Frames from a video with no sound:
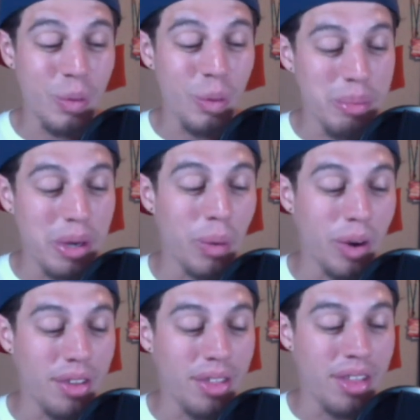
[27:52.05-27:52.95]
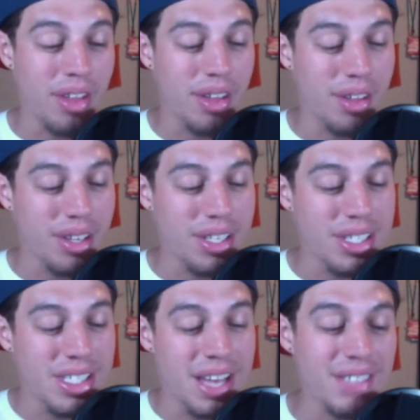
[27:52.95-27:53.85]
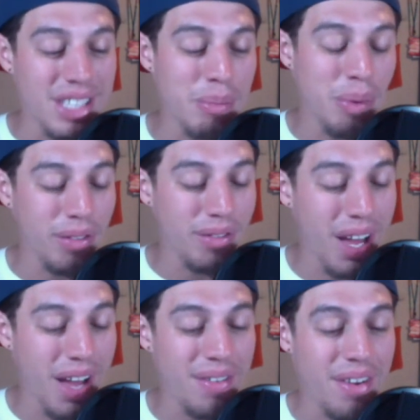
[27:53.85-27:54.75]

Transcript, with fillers: would be worth 17.5%